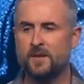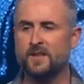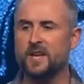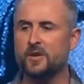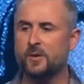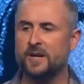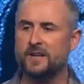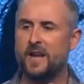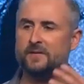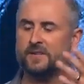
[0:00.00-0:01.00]
that you had
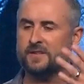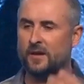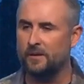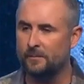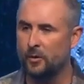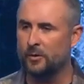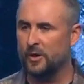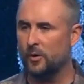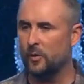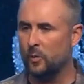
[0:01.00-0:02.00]
to have a
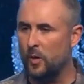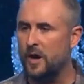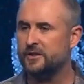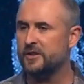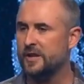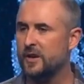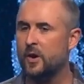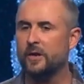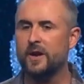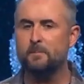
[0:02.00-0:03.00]
ceremonial washing
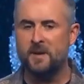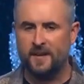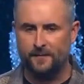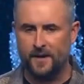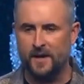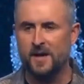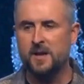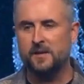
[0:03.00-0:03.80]
called a mikvah,